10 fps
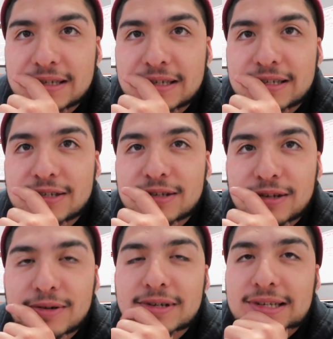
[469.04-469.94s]
It is
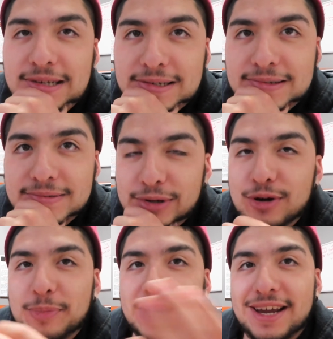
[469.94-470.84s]
slow as hell. We
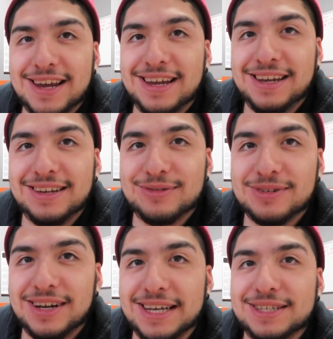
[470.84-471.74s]
open at 8,
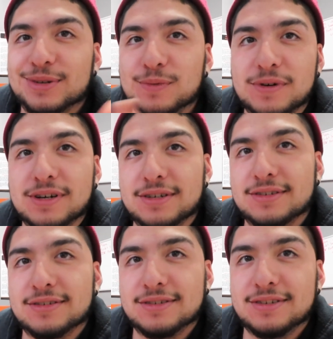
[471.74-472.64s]
we're 8 to
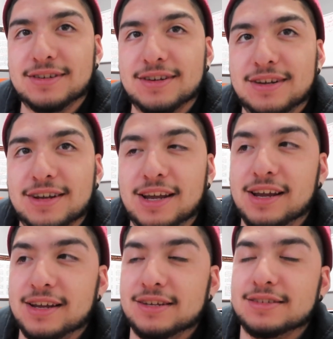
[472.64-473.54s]
1,
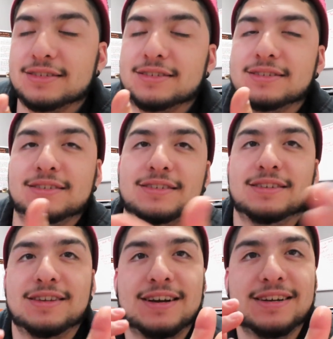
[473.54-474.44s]
and
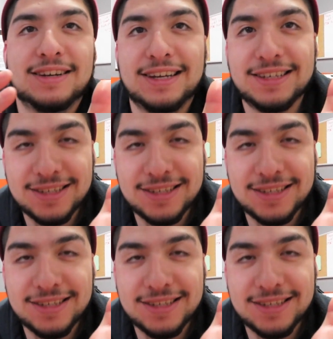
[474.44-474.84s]
not a